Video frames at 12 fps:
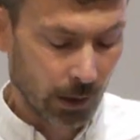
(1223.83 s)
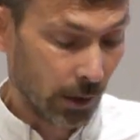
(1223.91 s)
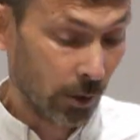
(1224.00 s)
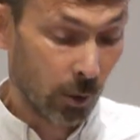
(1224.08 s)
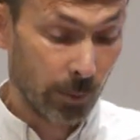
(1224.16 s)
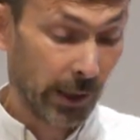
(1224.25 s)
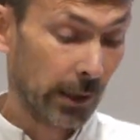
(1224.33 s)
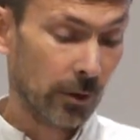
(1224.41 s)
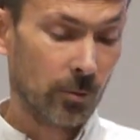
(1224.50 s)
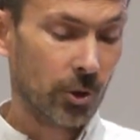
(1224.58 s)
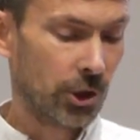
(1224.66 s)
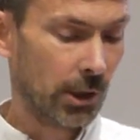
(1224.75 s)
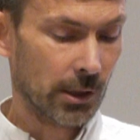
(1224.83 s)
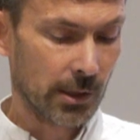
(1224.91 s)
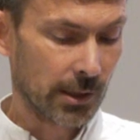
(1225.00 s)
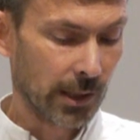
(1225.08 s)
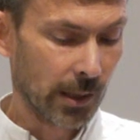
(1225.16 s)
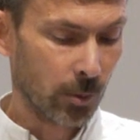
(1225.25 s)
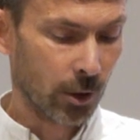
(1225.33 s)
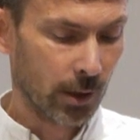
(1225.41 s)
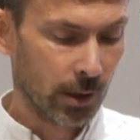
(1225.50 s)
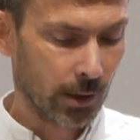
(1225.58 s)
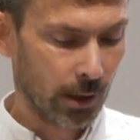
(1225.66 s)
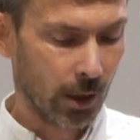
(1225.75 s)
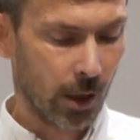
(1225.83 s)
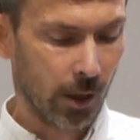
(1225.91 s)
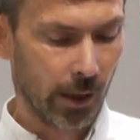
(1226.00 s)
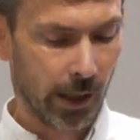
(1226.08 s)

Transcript: you know making the machine stable uh,